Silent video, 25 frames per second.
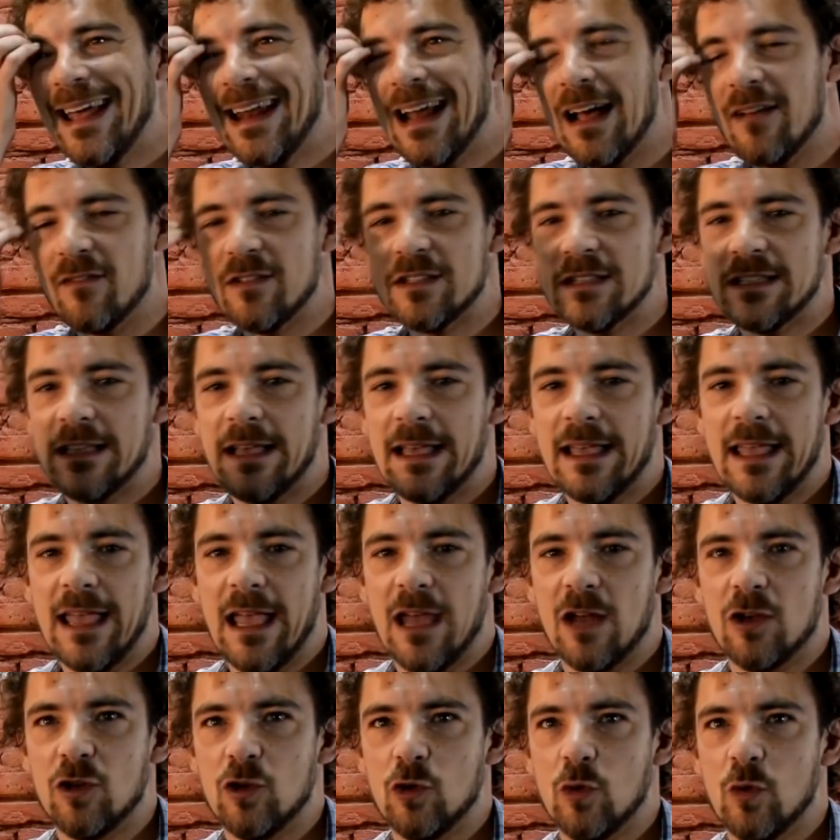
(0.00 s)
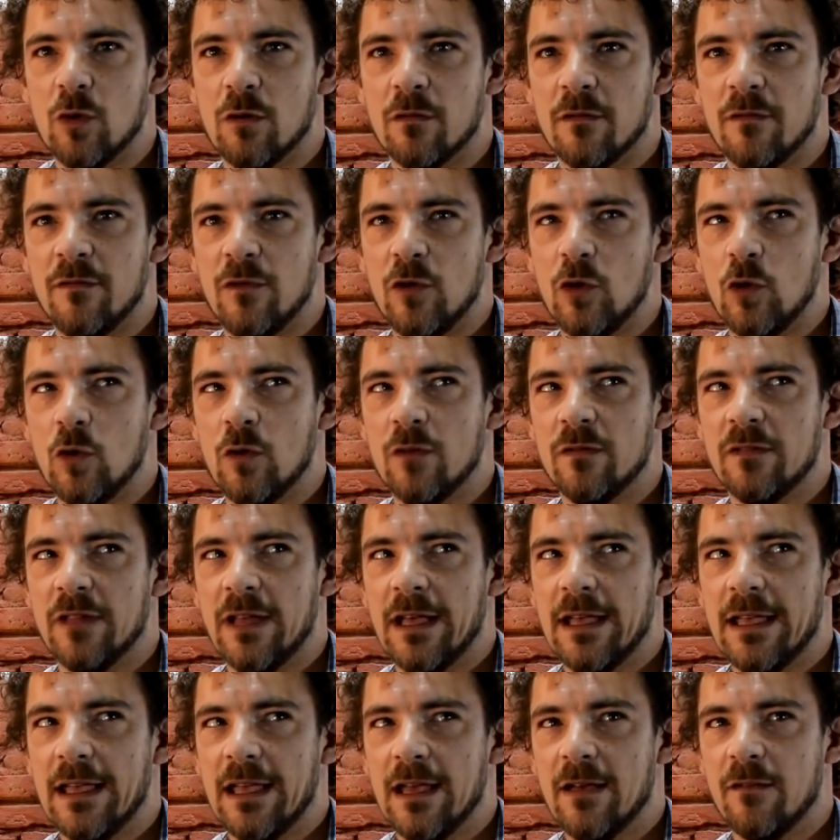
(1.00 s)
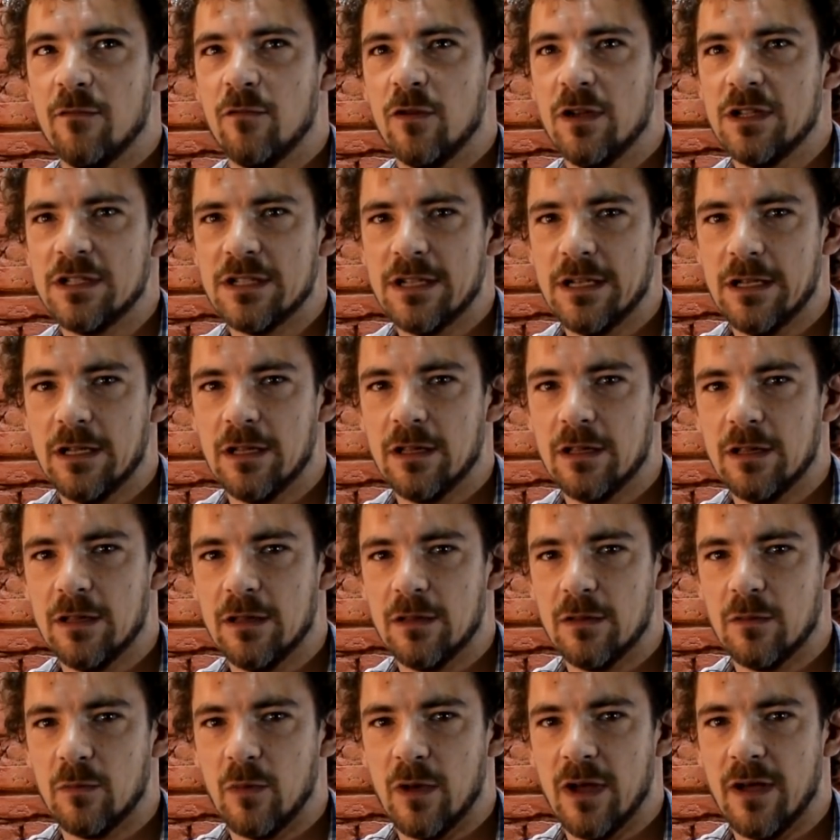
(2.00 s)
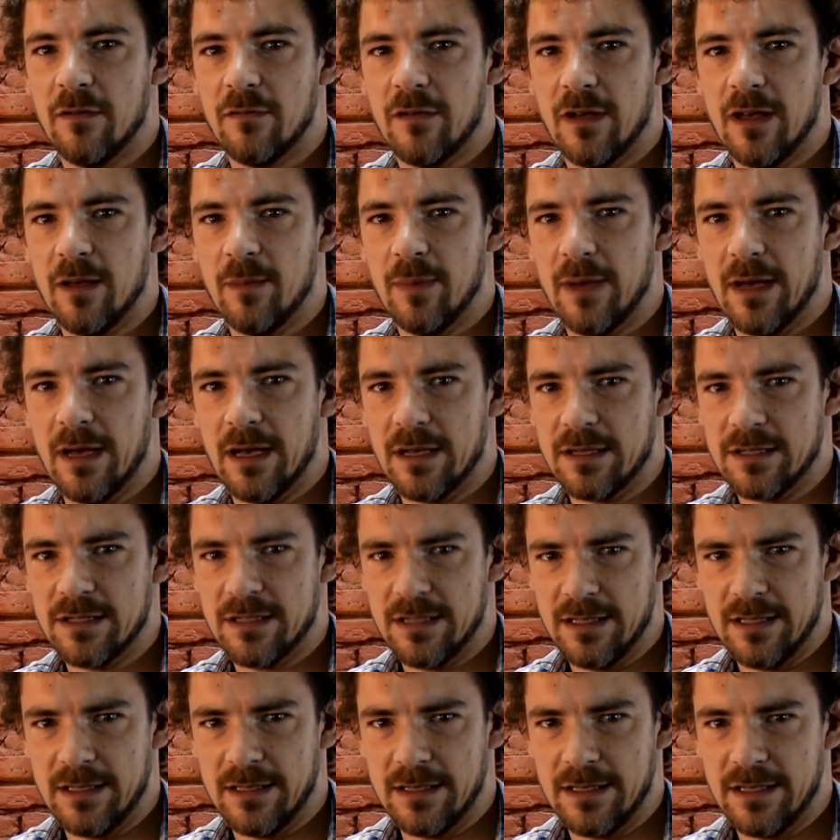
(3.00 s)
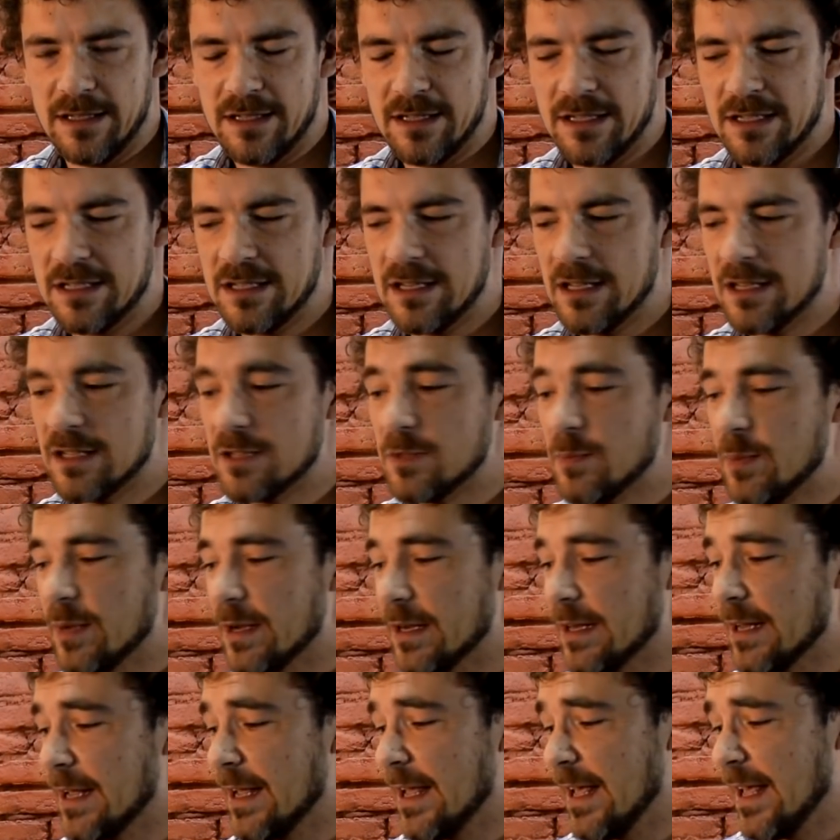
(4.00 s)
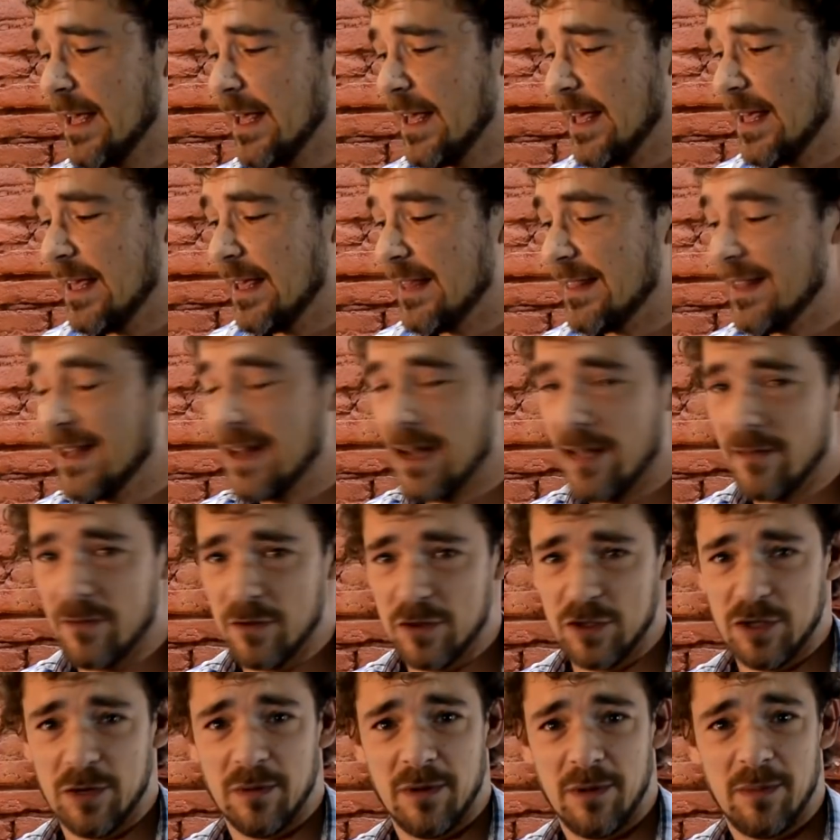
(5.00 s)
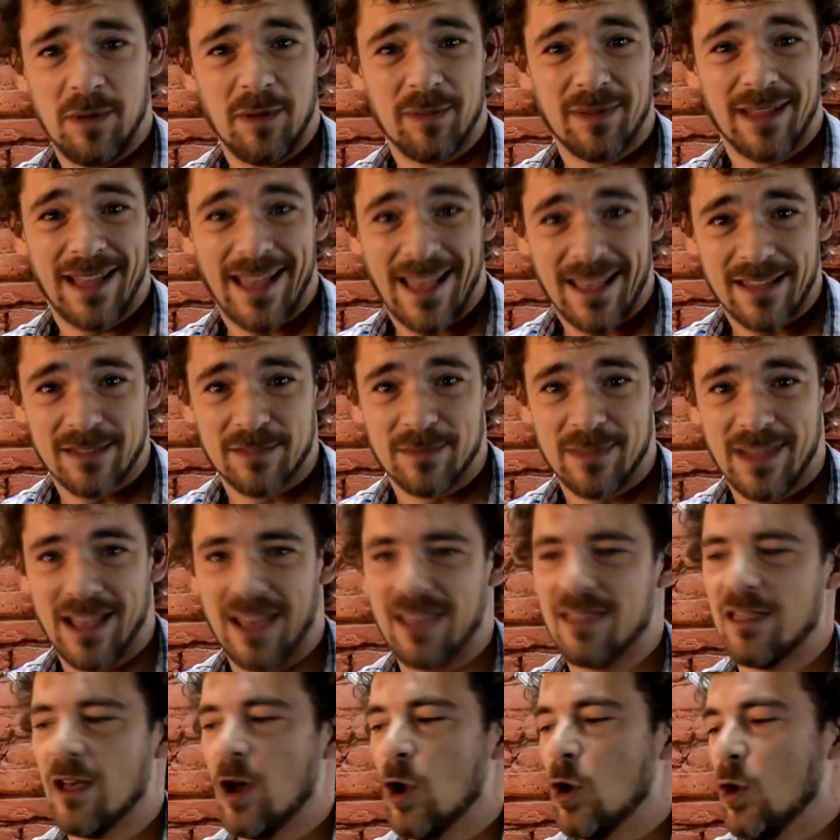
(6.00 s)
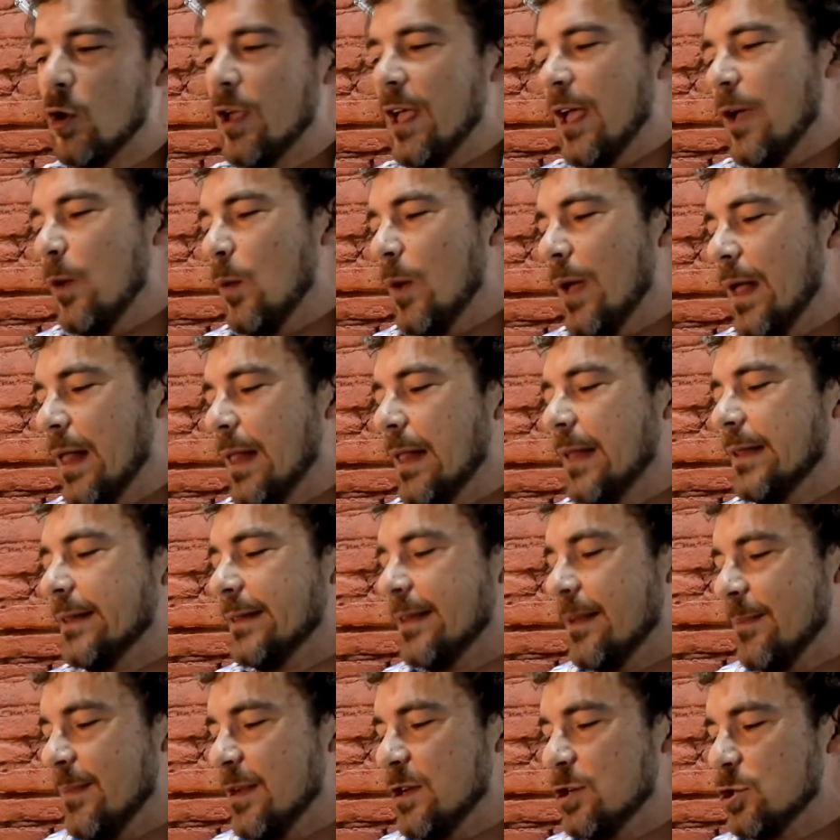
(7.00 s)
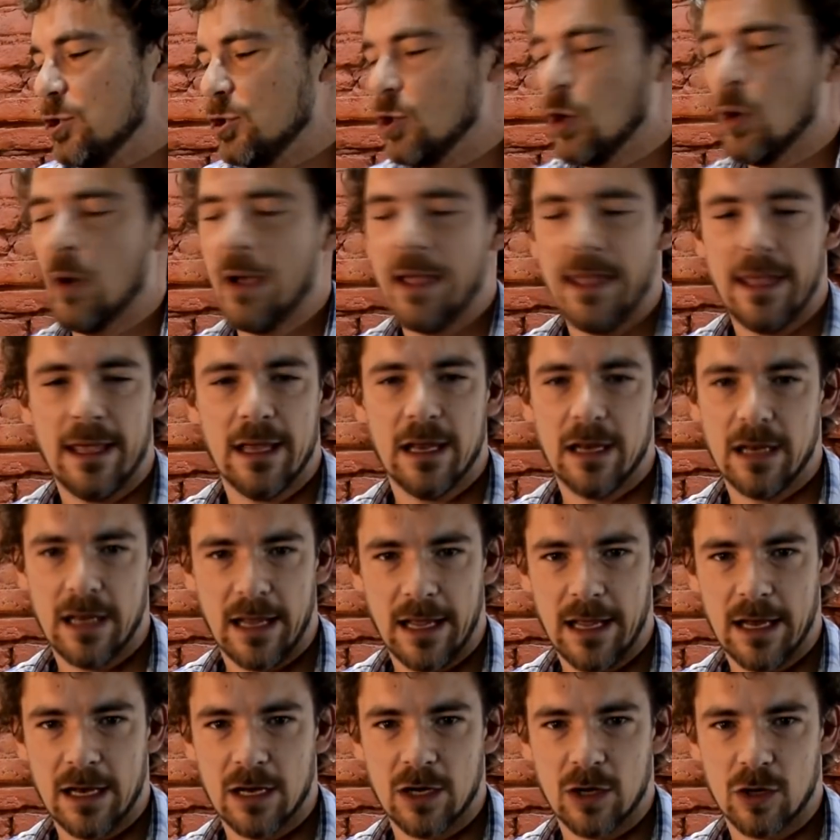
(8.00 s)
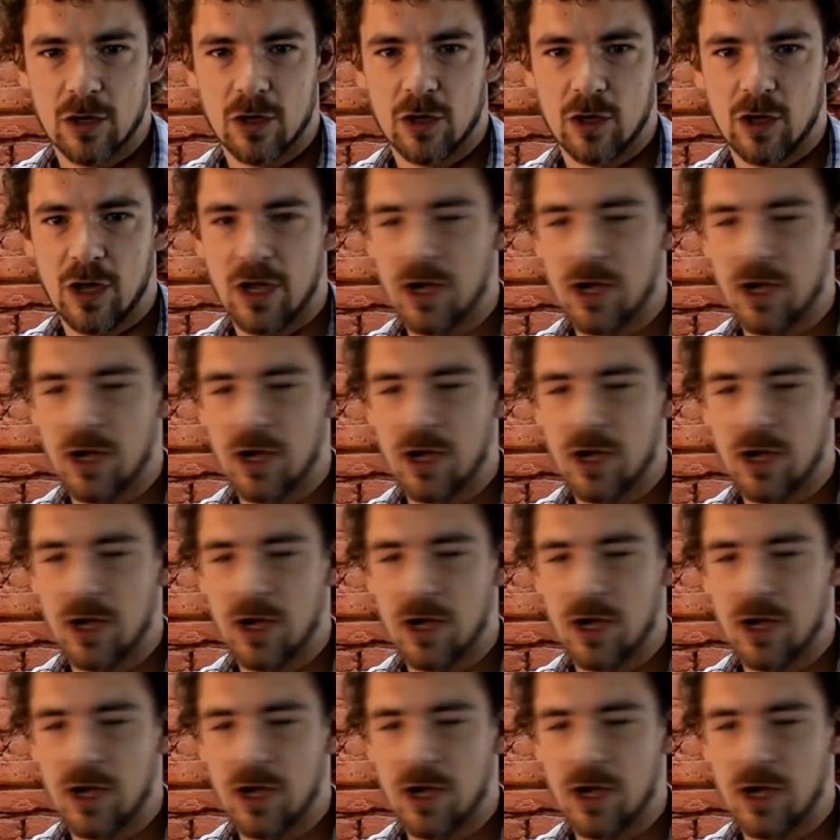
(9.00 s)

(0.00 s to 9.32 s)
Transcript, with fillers: And obviously I can't do a review of like every single Wi-Fi box in existence, but then after so many people asked me, I thought, okay, well, let me just go ahead and